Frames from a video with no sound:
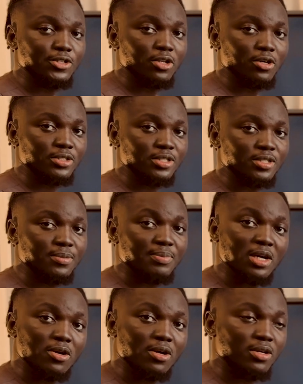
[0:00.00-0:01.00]
you lost,
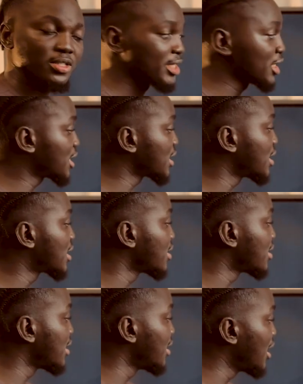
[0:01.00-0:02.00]
because this is
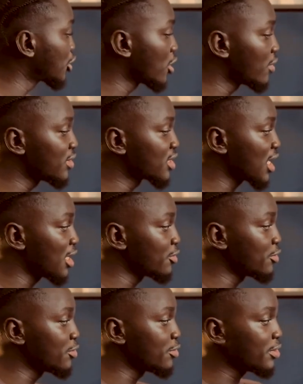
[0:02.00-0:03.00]
the nature of this
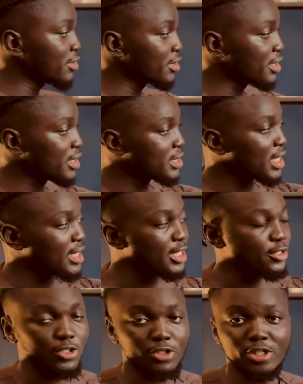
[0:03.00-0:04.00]
candle is an
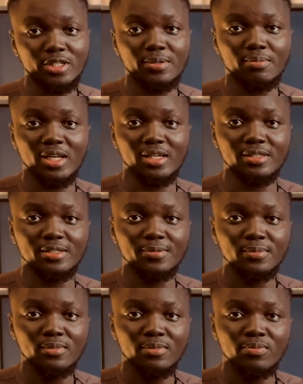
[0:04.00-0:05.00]
exhaustion imbalance.
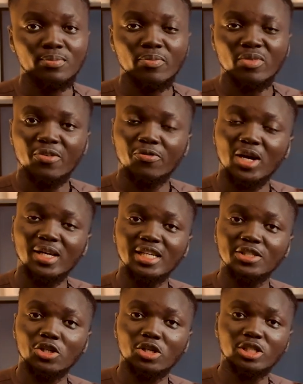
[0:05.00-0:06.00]
For an
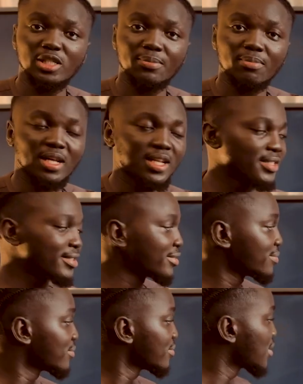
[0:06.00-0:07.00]
exhaustion imbalance,
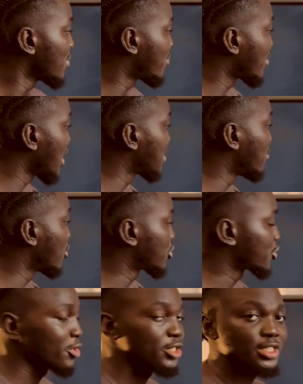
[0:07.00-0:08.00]
price must
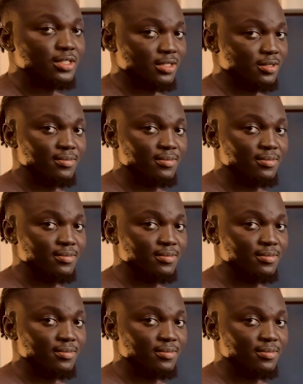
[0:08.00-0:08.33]
touch it.